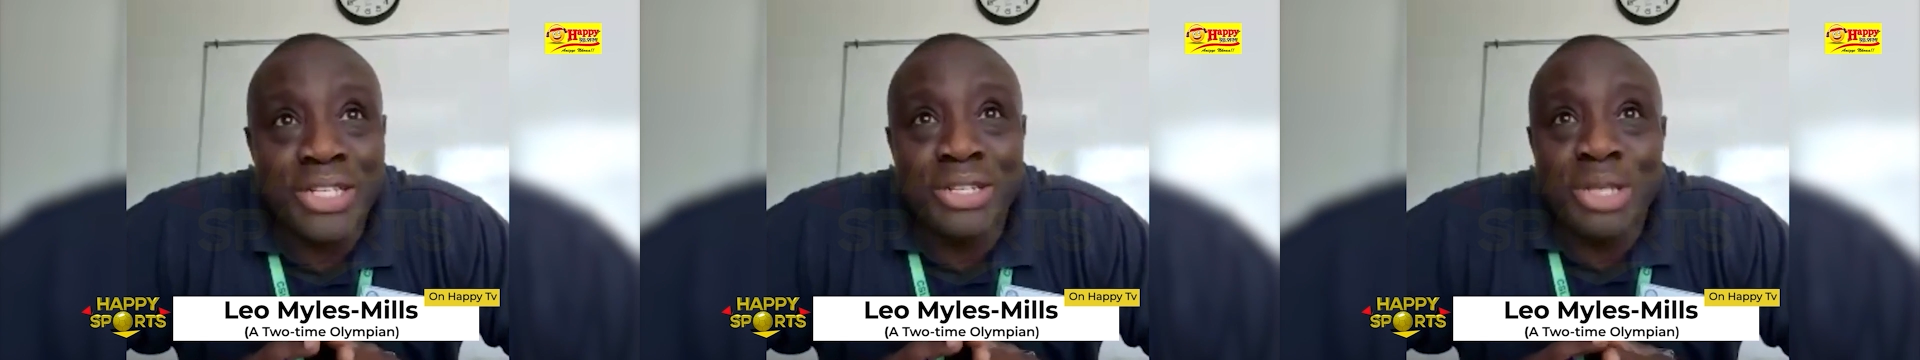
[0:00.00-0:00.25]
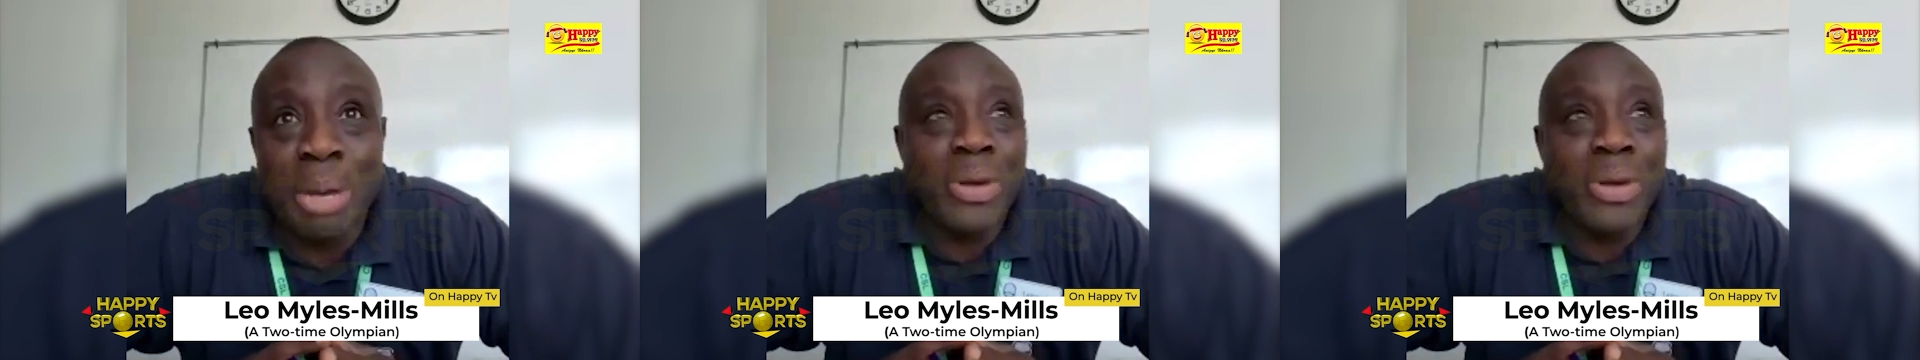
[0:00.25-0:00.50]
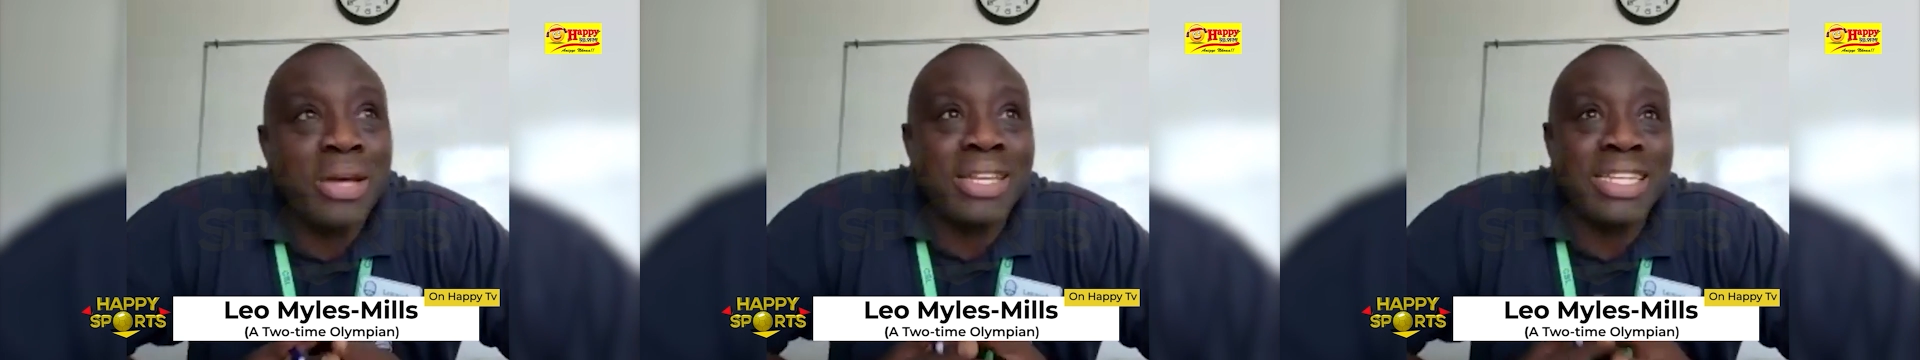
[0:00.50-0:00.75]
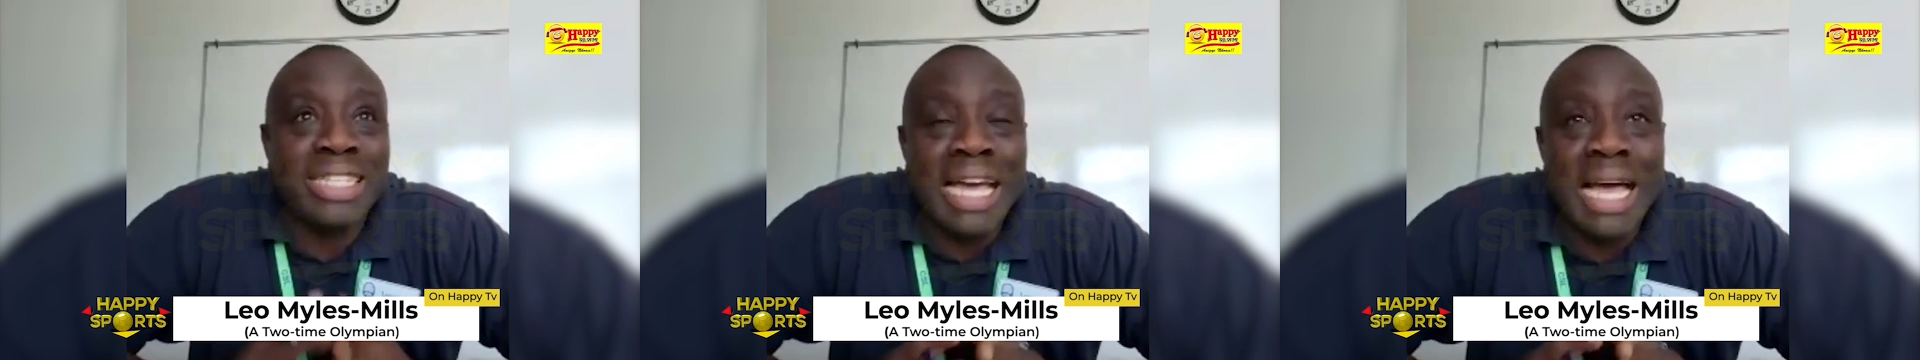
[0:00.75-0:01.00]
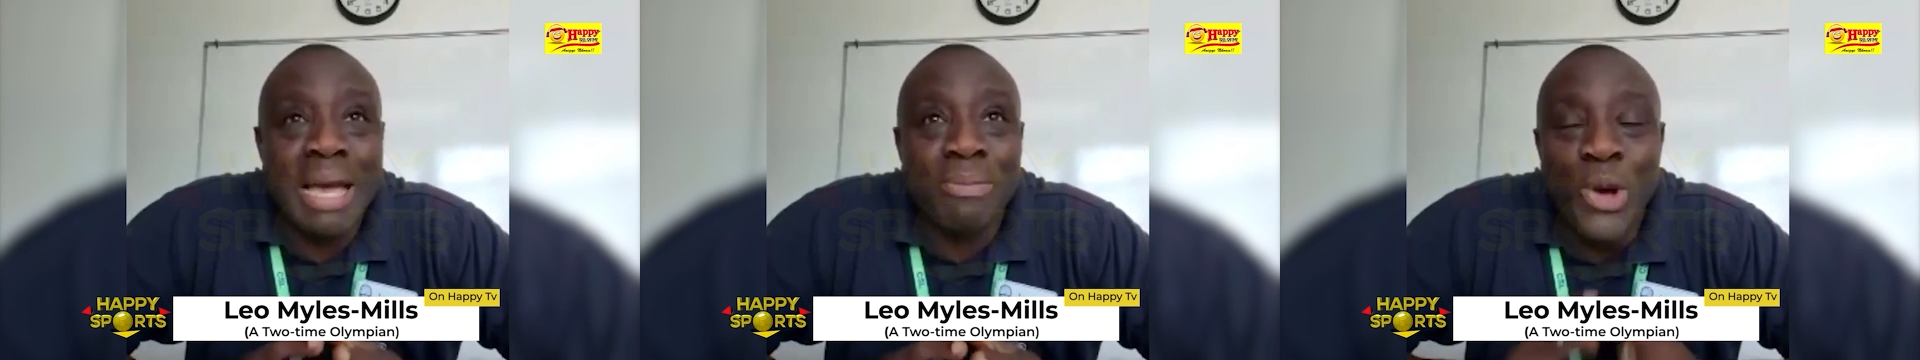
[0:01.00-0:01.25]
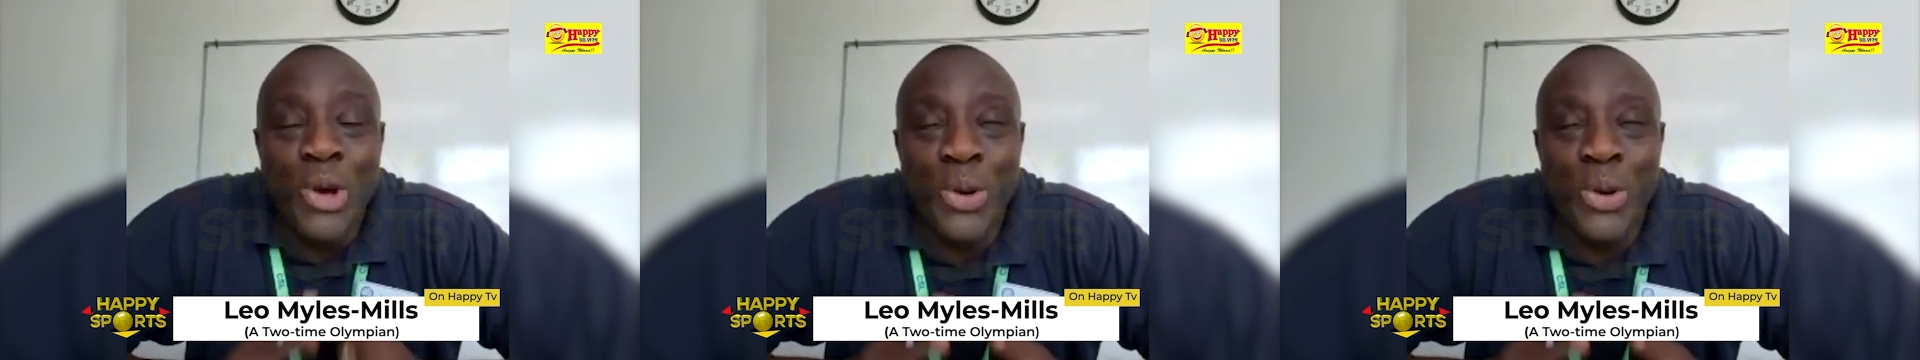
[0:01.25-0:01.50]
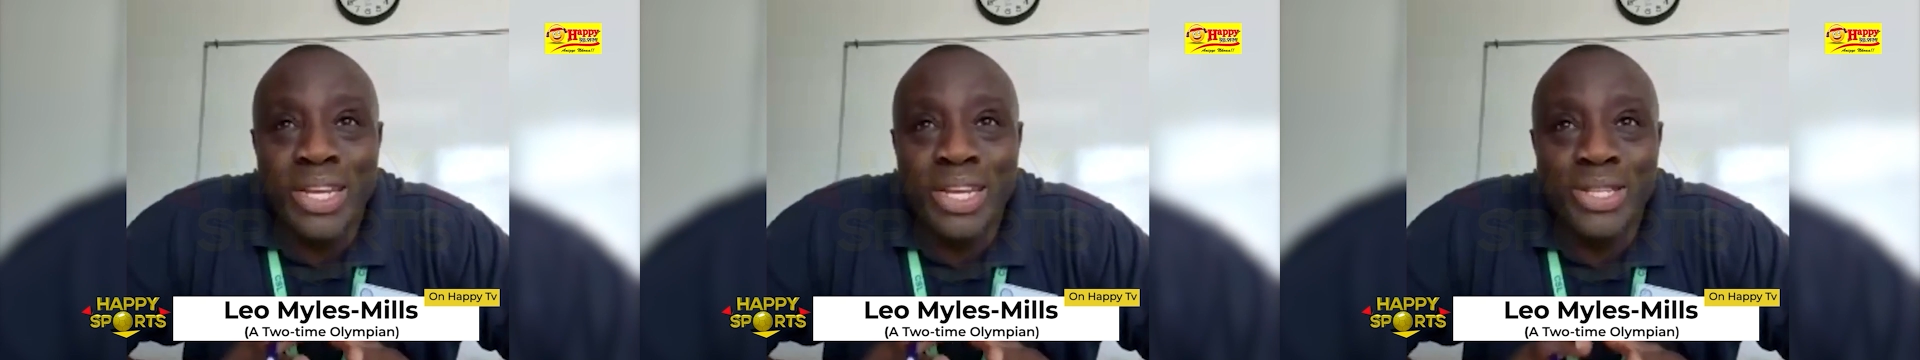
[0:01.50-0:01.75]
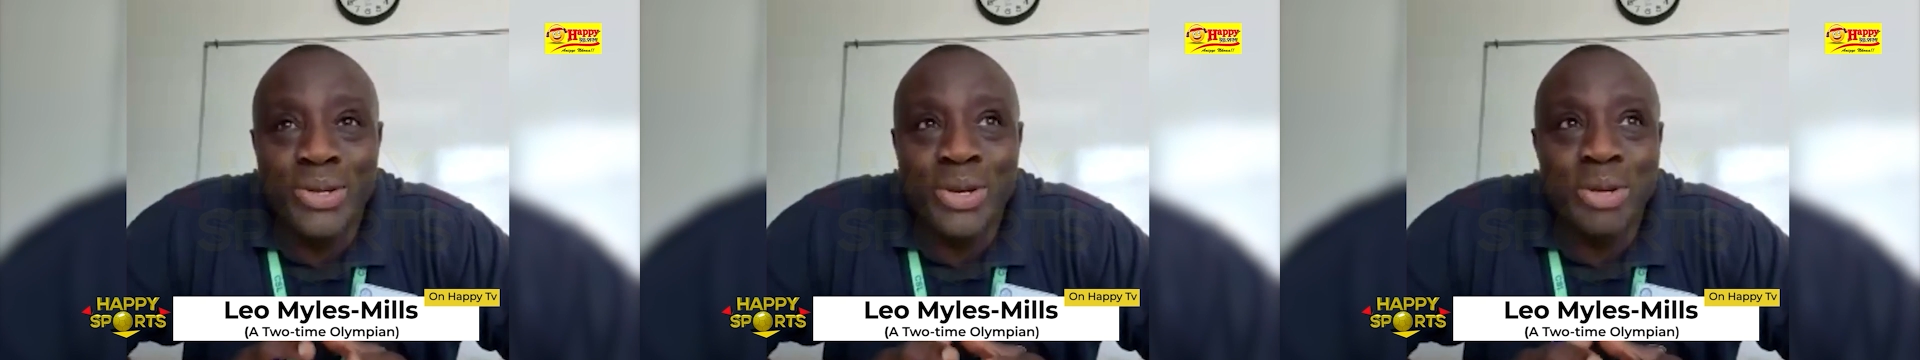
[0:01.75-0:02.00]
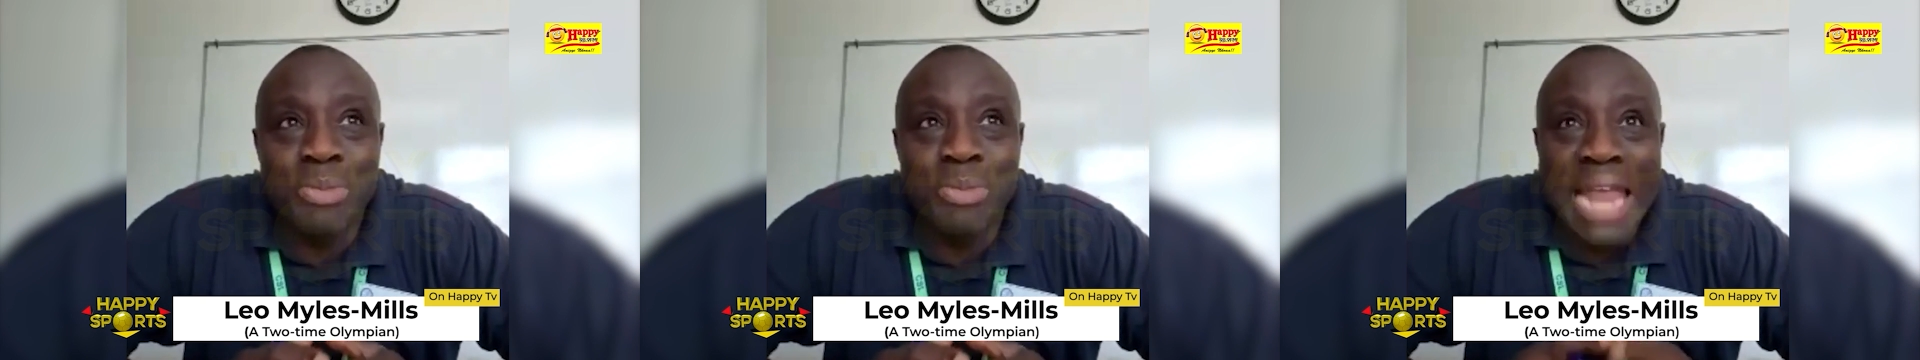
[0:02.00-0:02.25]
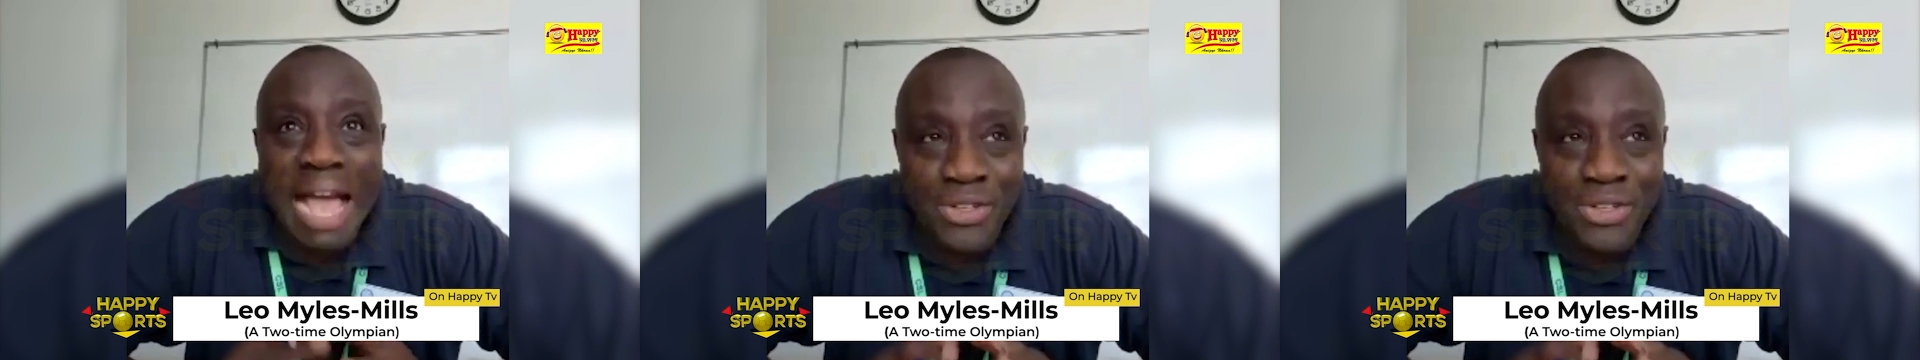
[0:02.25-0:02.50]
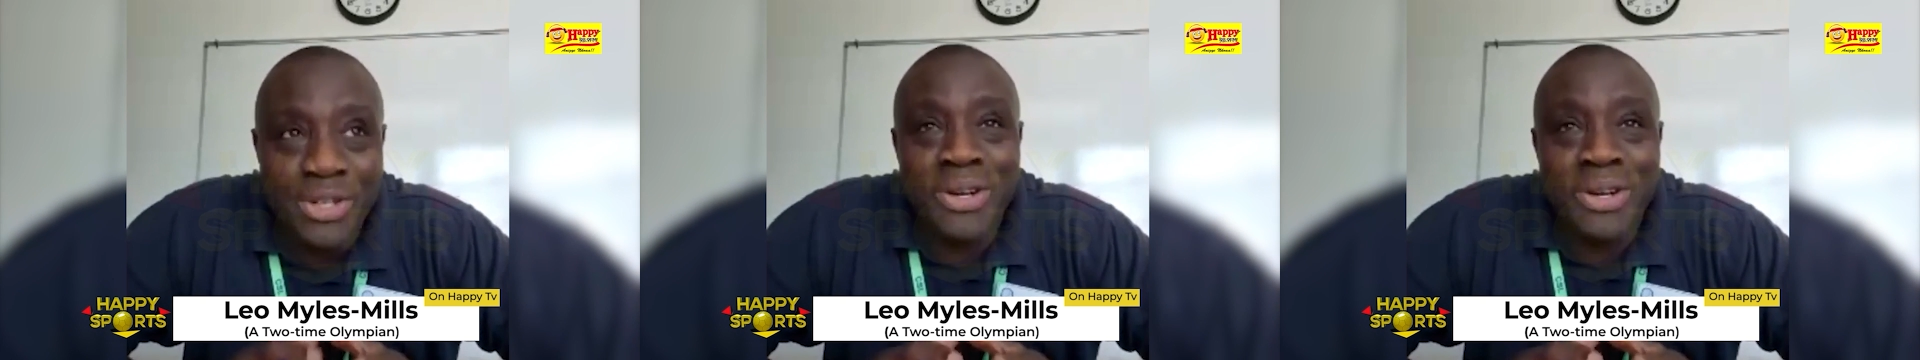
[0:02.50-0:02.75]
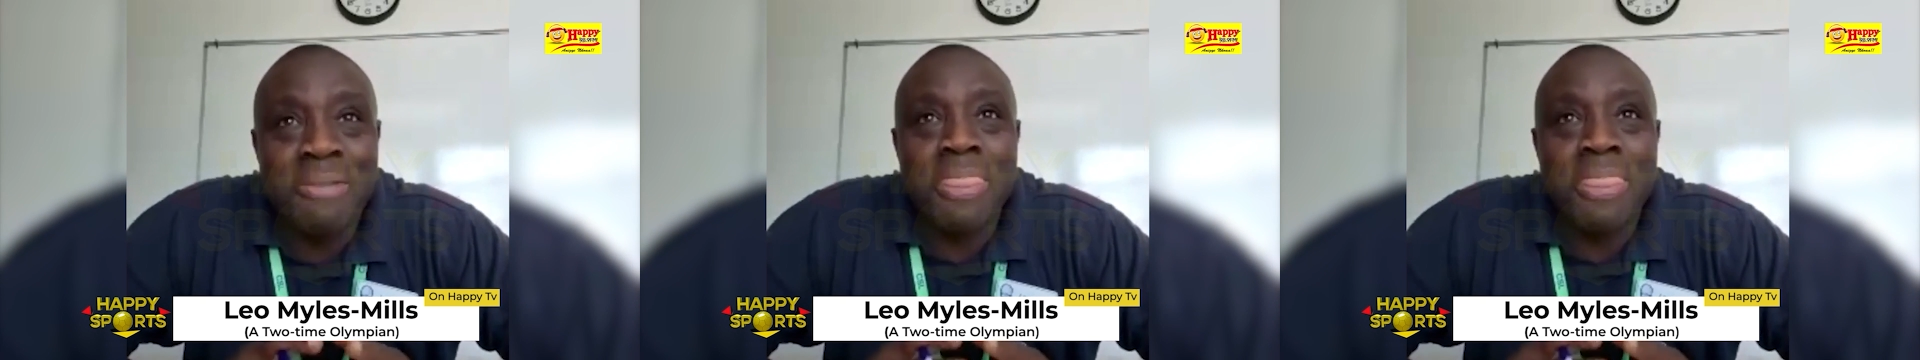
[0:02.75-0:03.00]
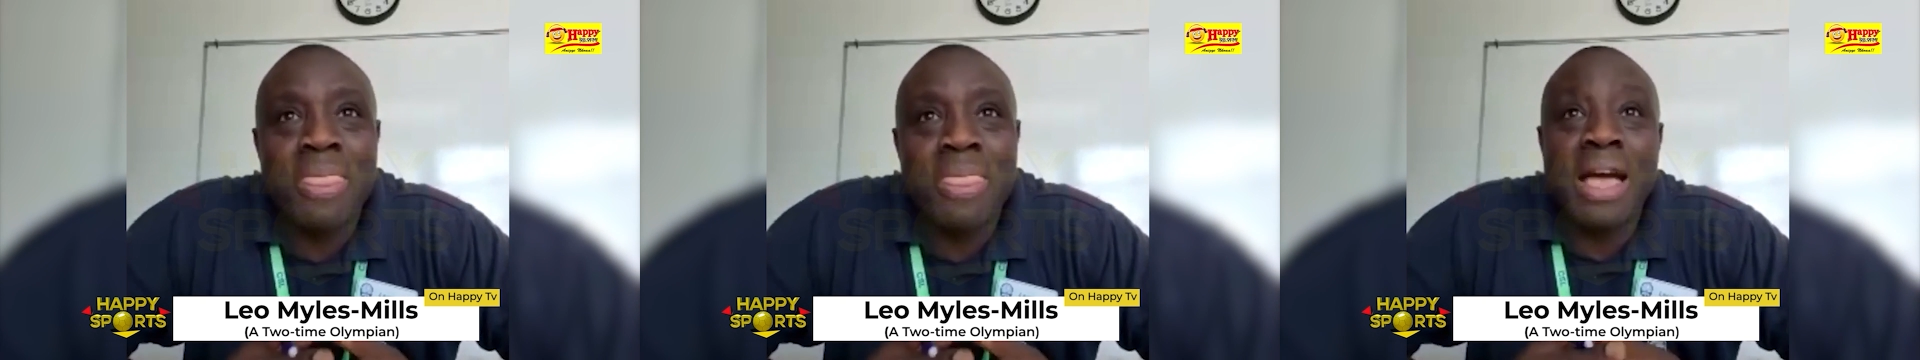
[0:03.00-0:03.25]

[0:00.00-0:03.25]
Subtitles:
anxious about the time going into it, but after,